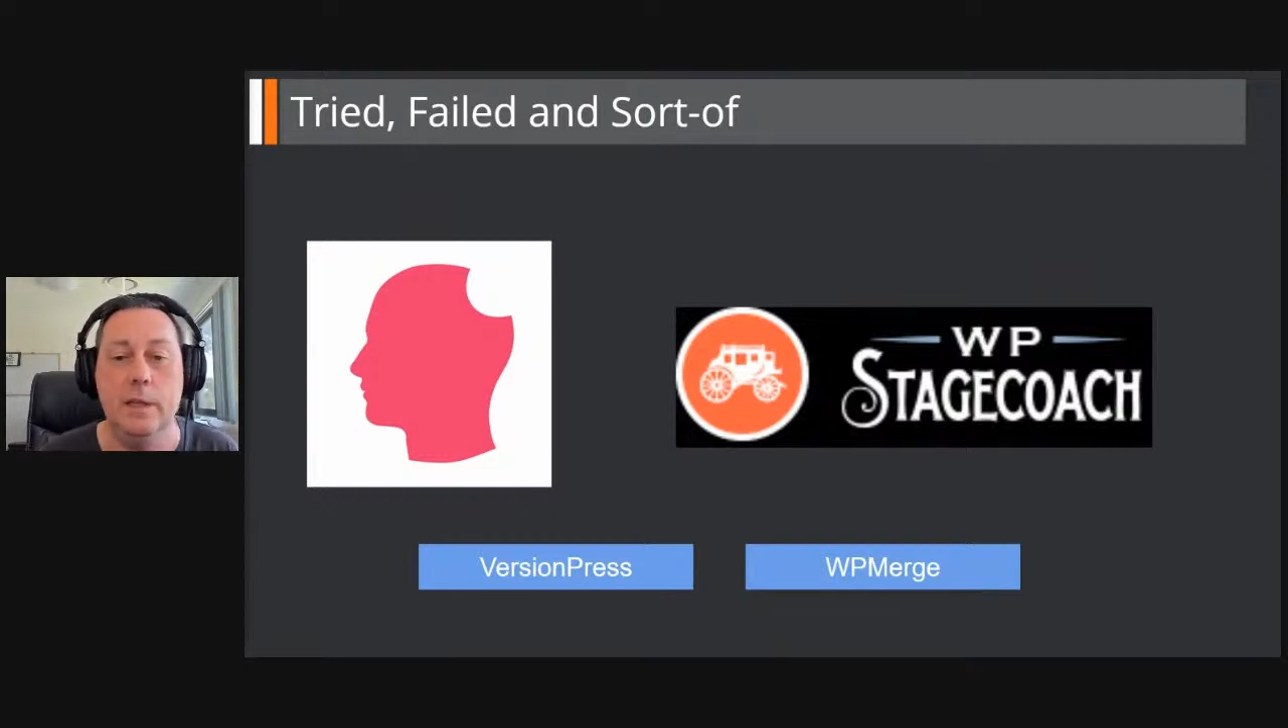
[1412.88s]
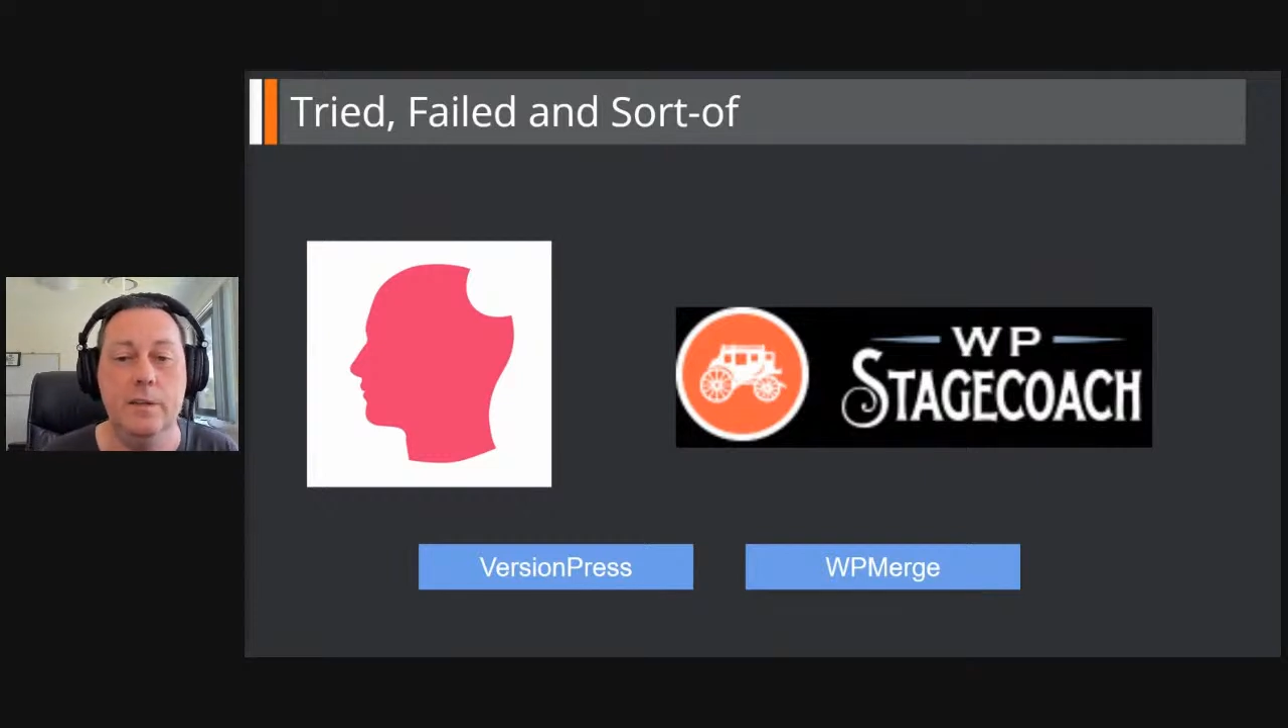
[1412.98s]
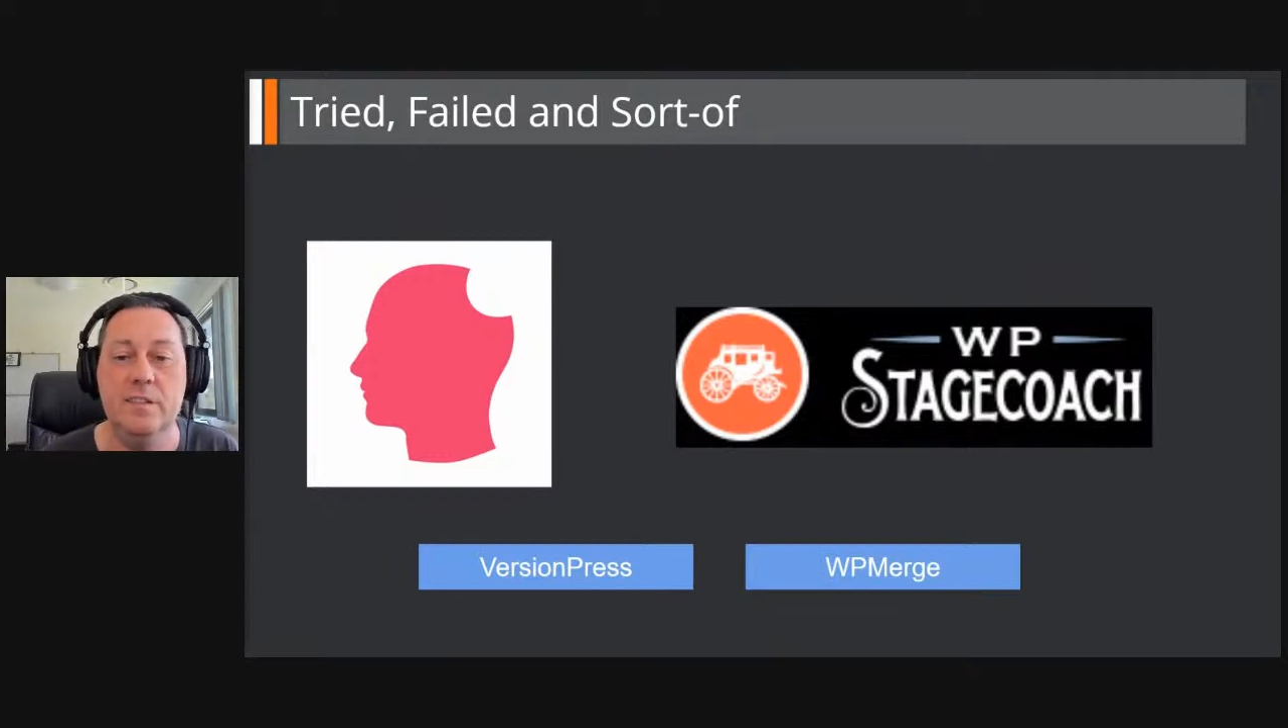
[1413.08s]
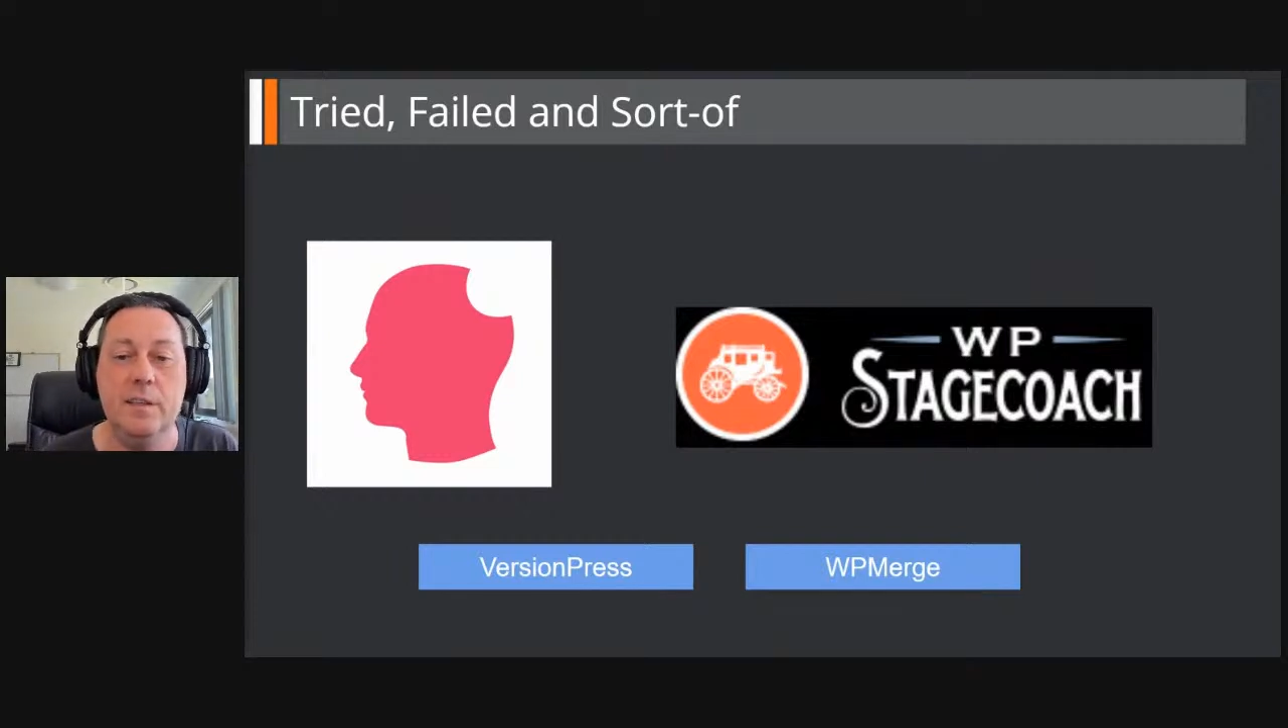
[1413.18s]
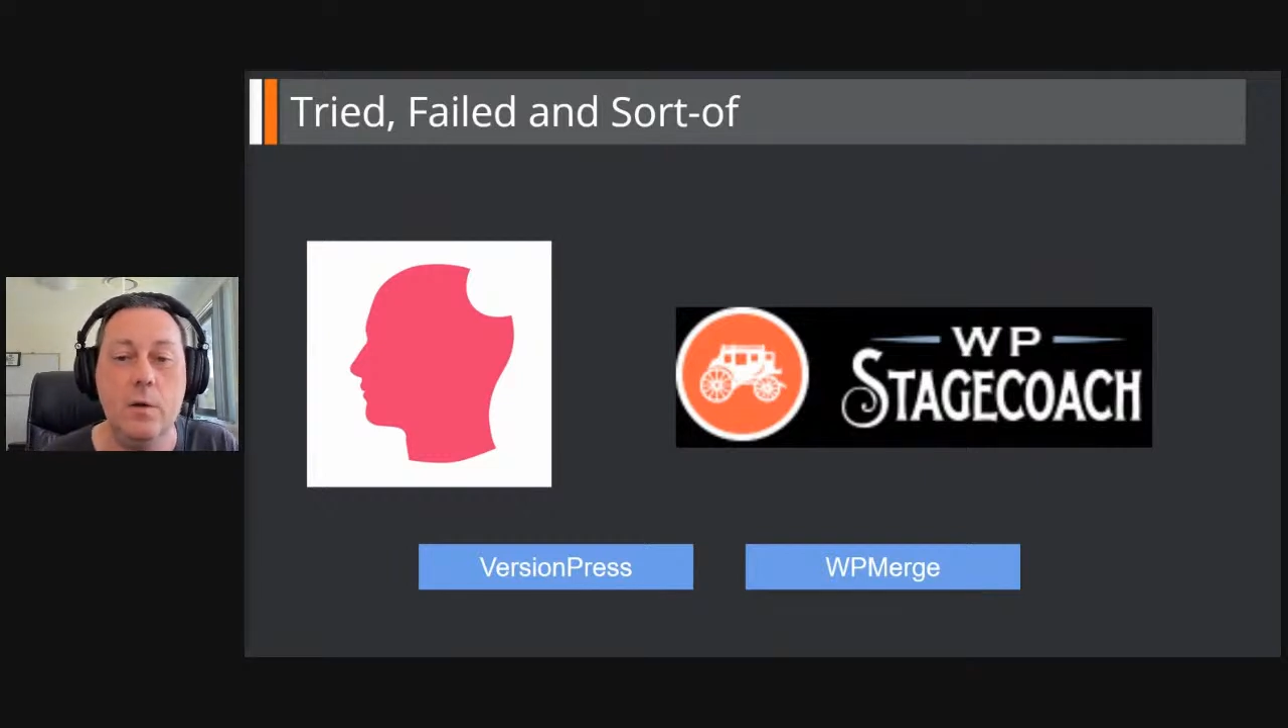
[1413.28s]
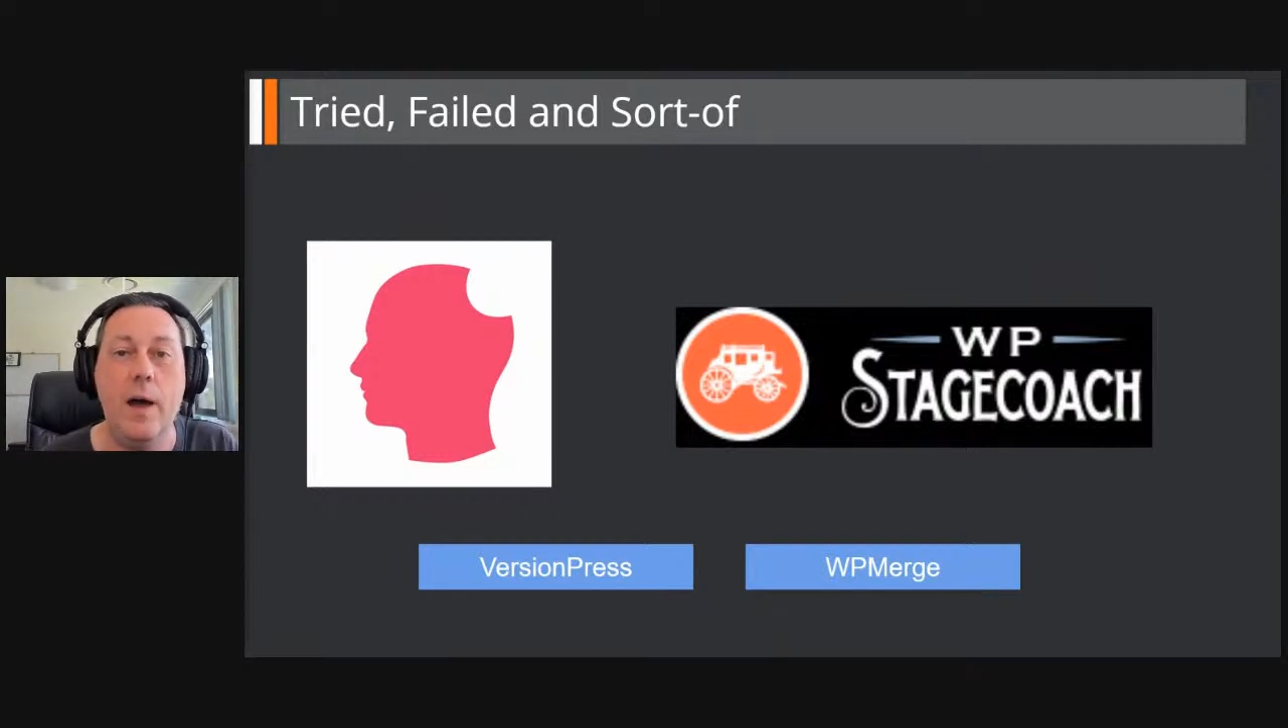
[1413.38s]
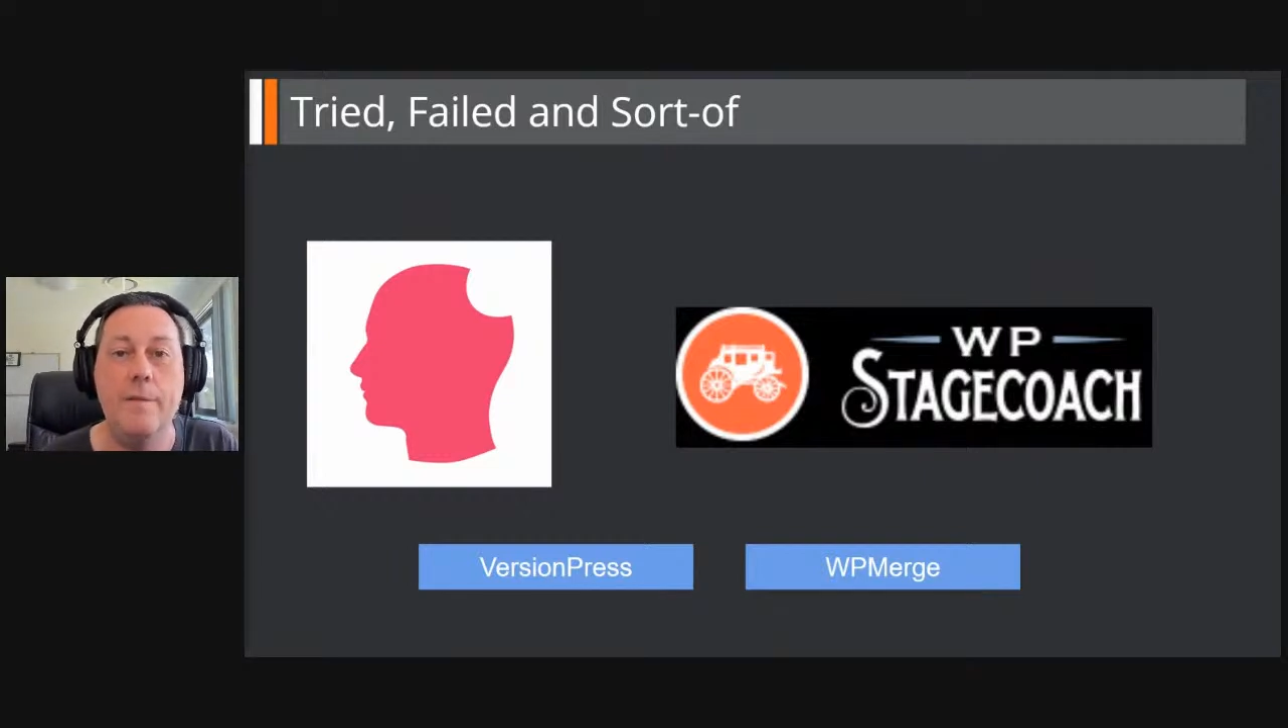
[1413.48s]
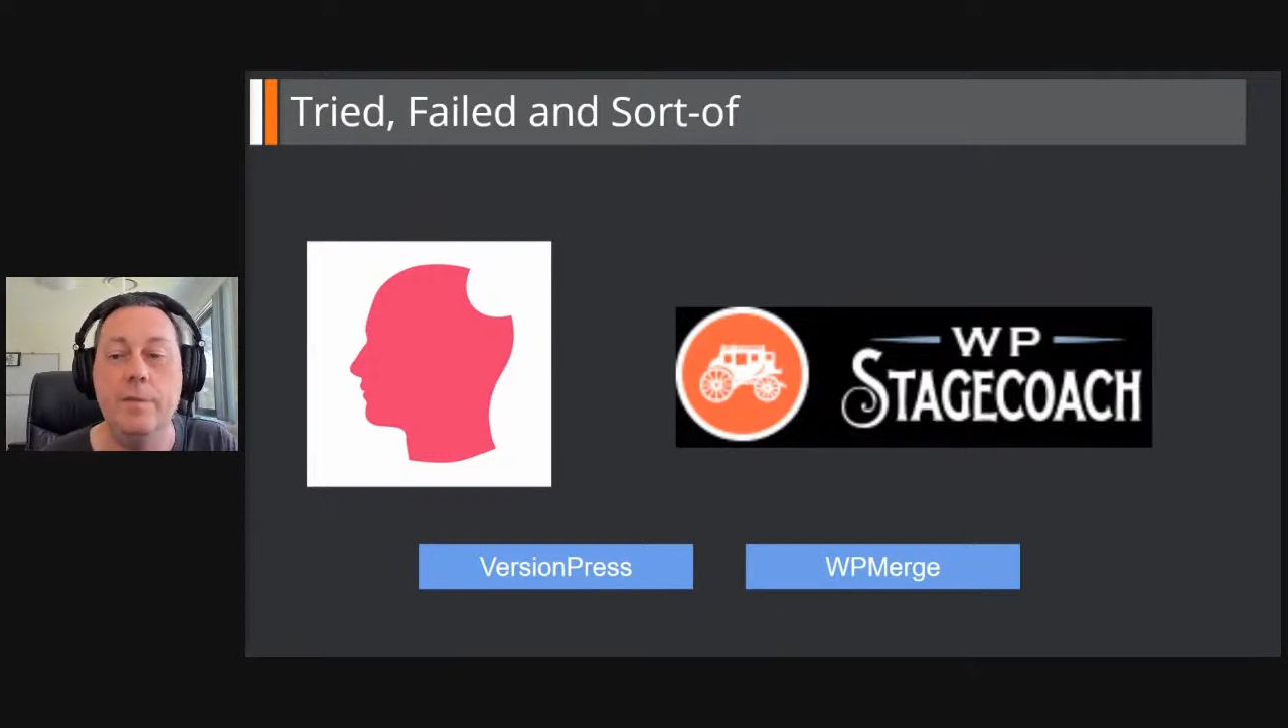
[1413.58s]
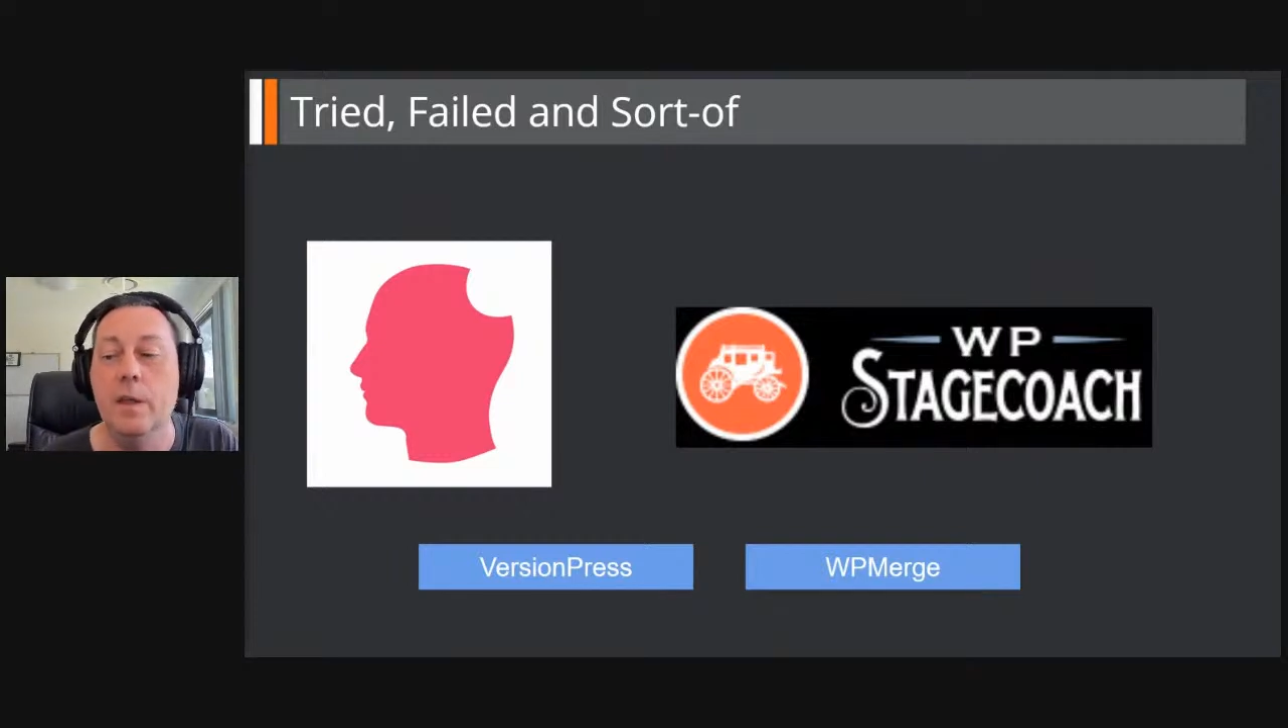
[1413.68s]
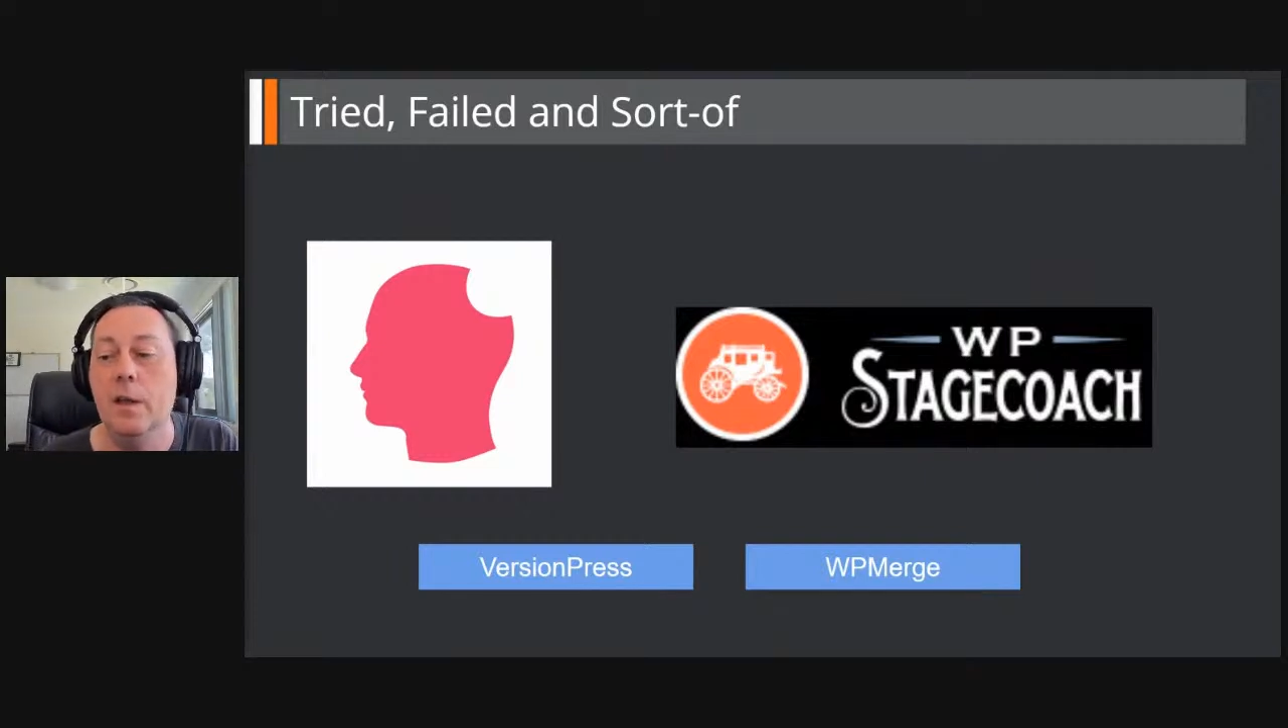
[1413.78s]
still
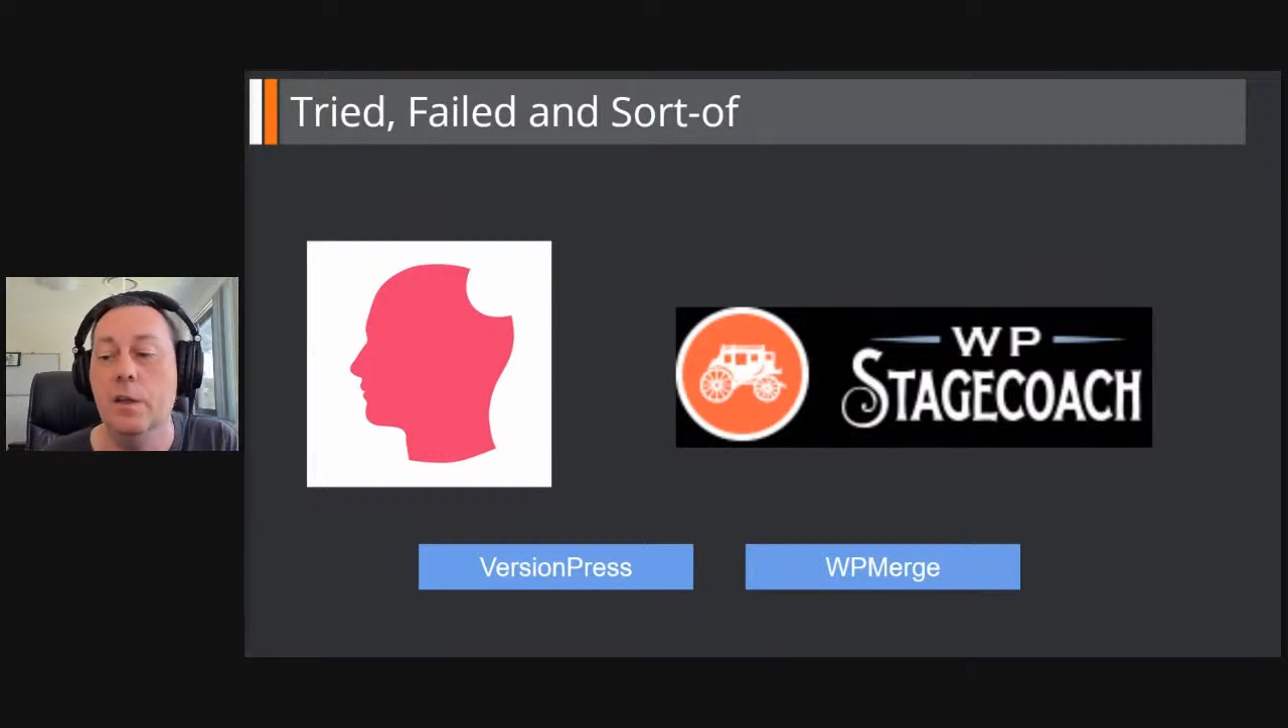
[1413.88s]
haven't